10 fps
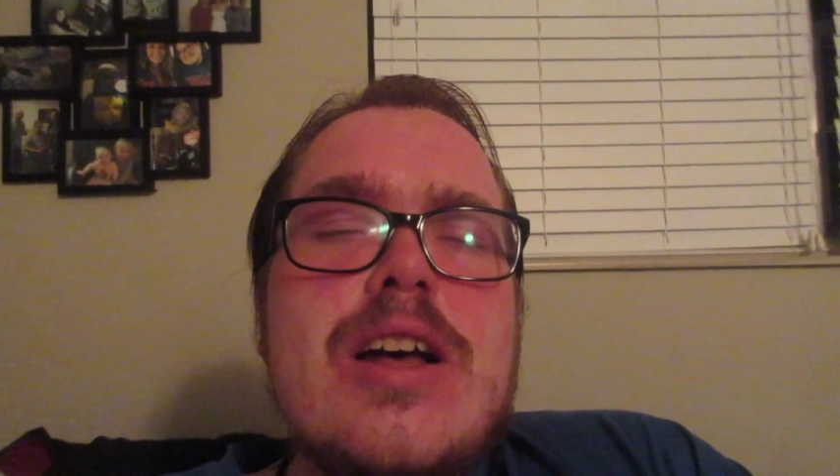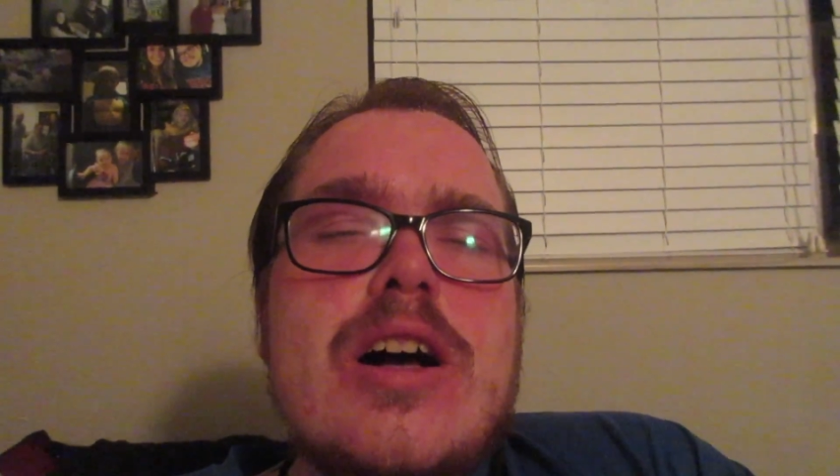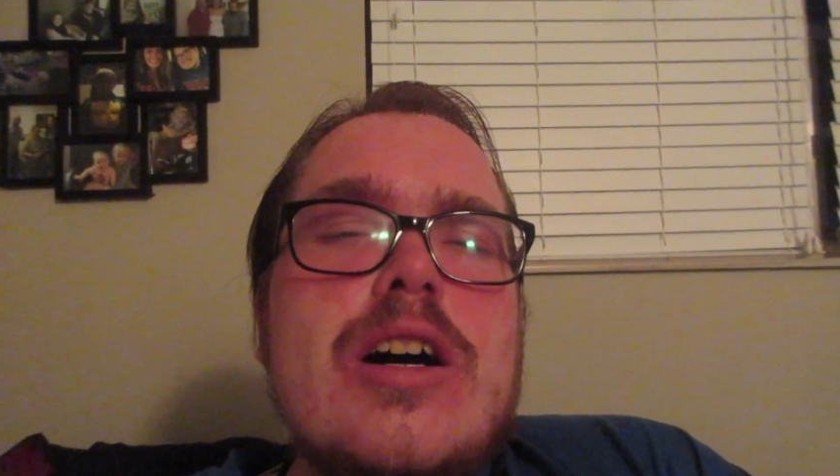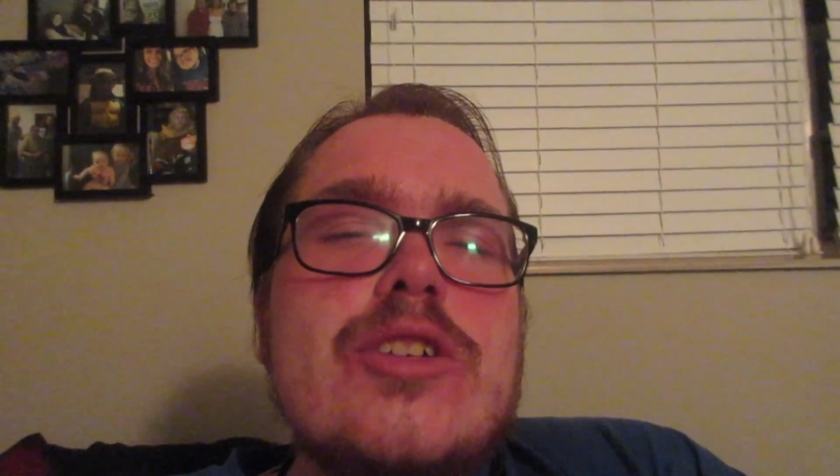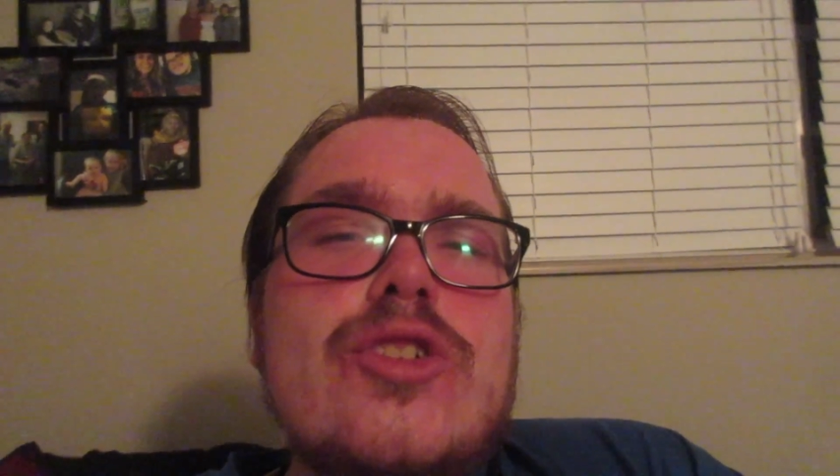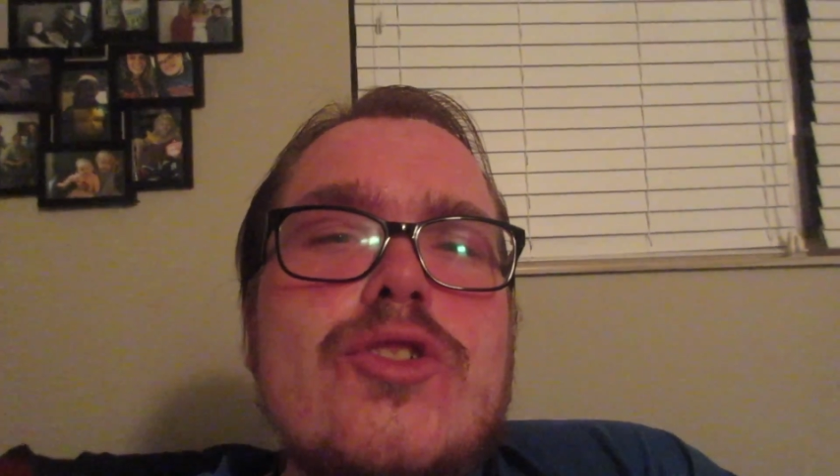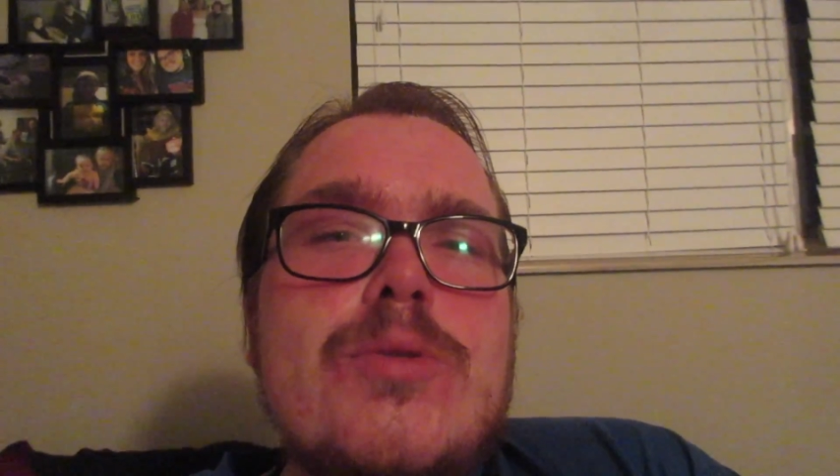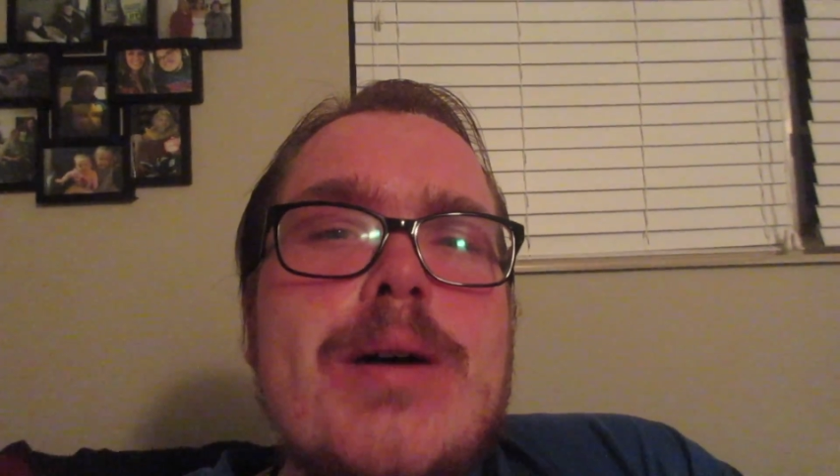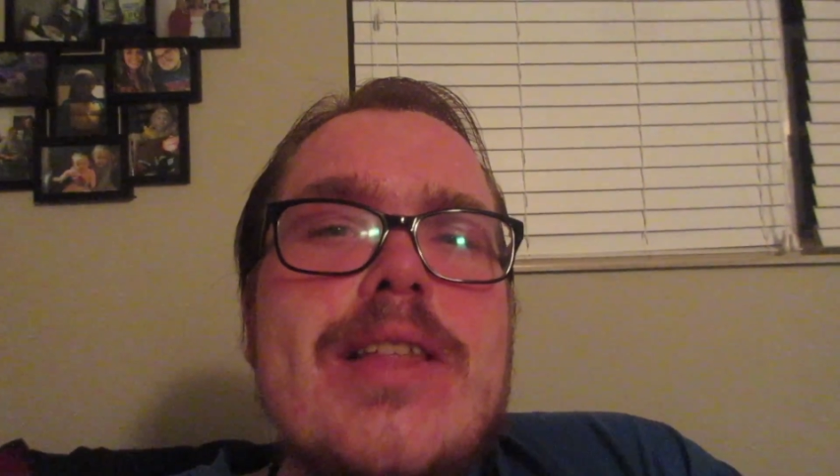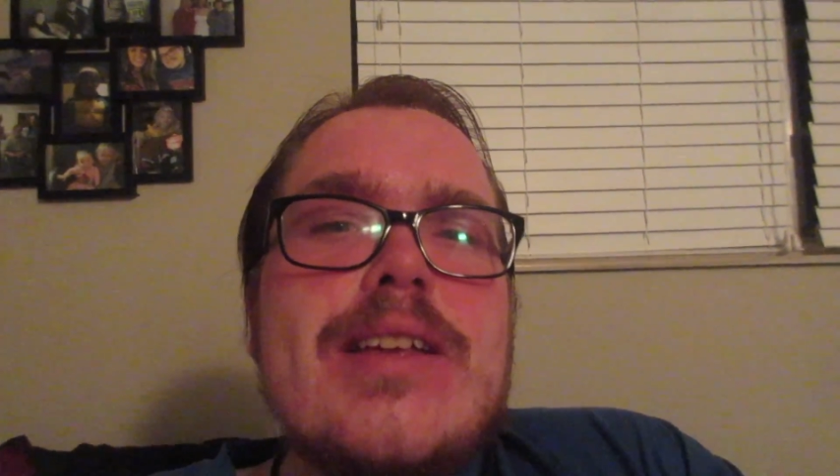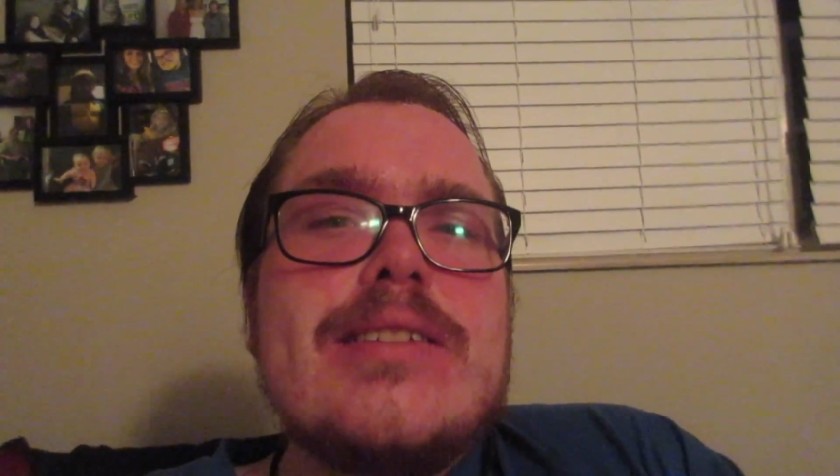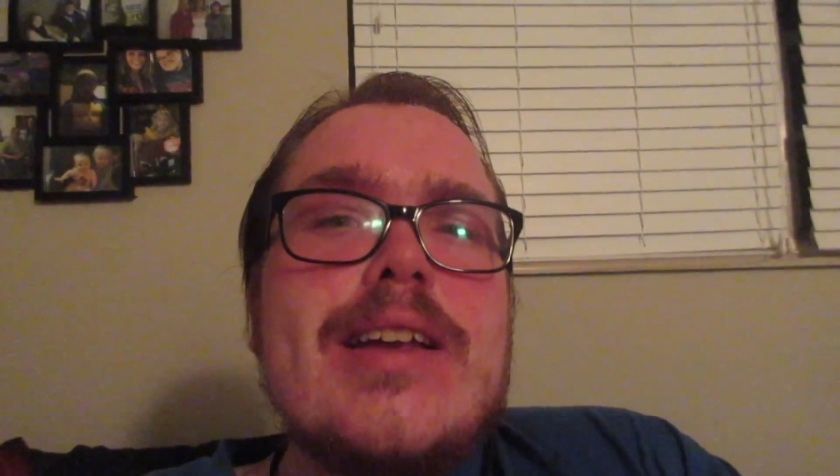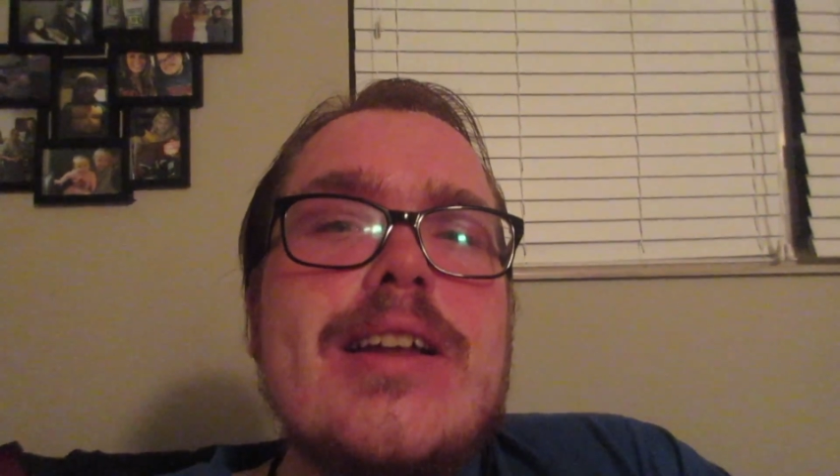on Should You Buy This and